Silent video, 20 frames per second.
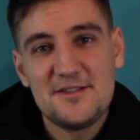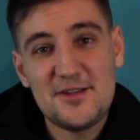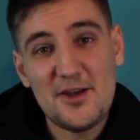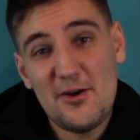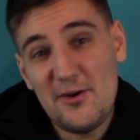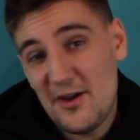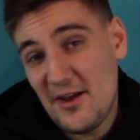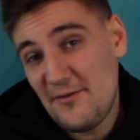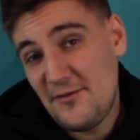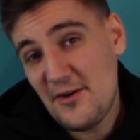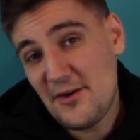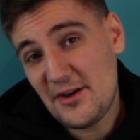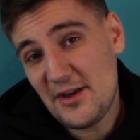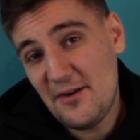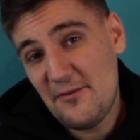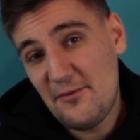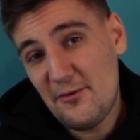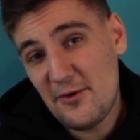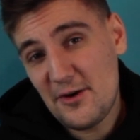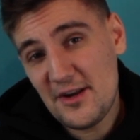So if you can
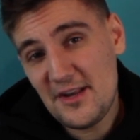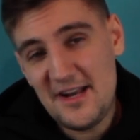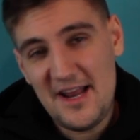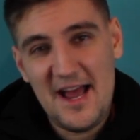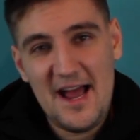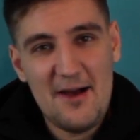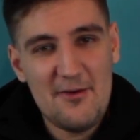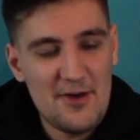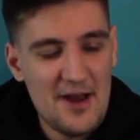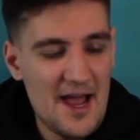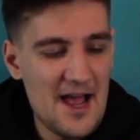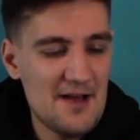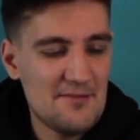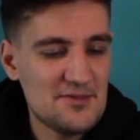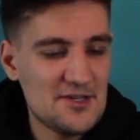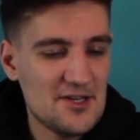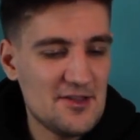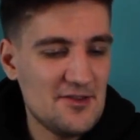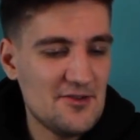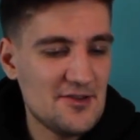afford it, I would
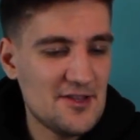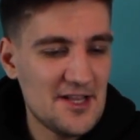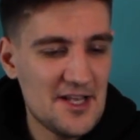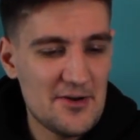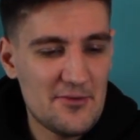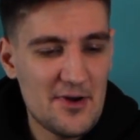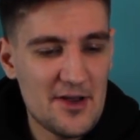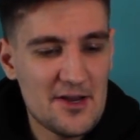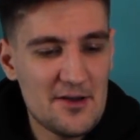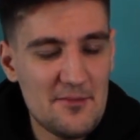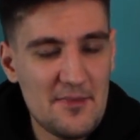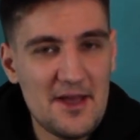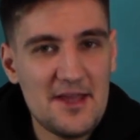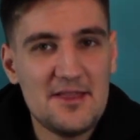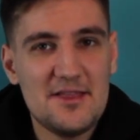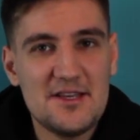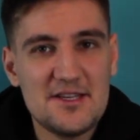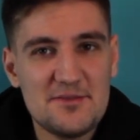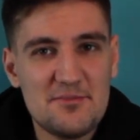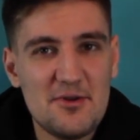absolutely
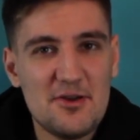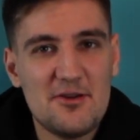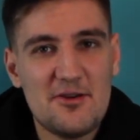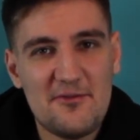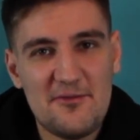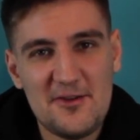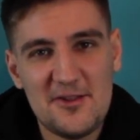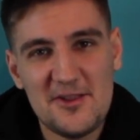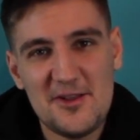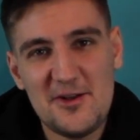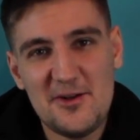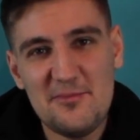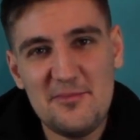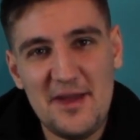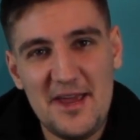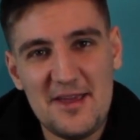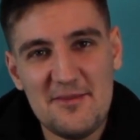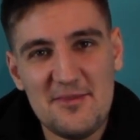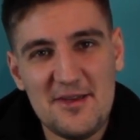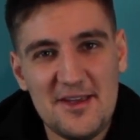recommend this beautiful little
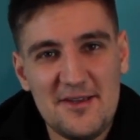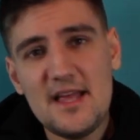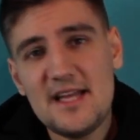baby.